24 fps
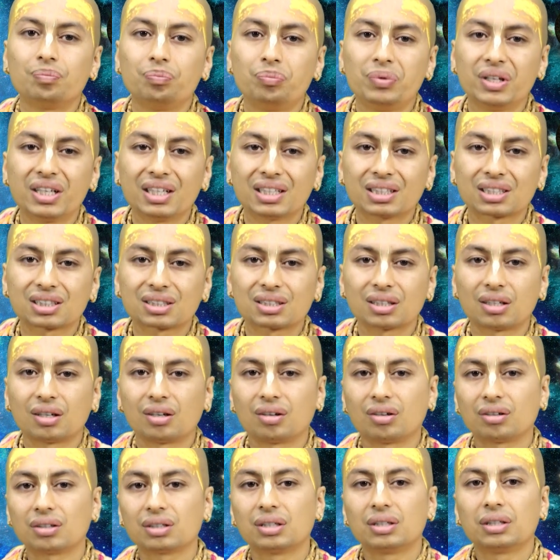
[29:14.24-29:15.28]
based
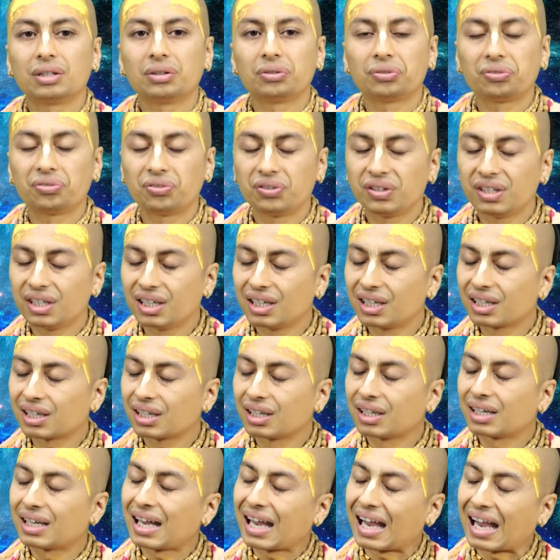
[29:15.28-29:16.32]
on fear
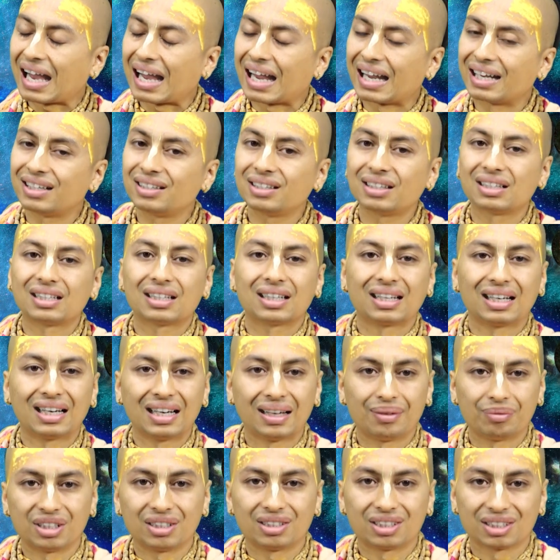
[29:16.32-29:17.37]
and
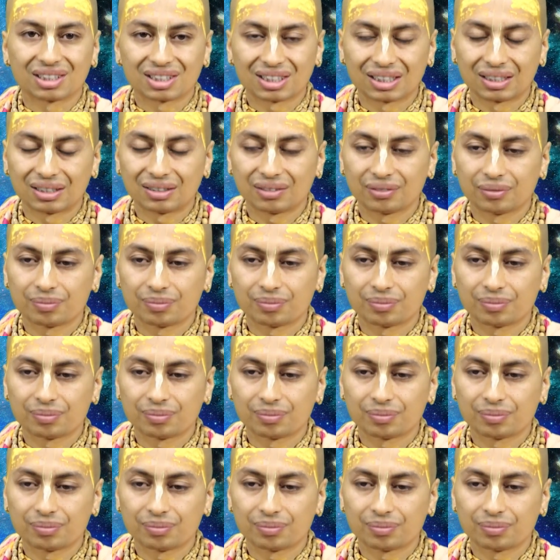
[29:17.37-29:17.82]
lamentation.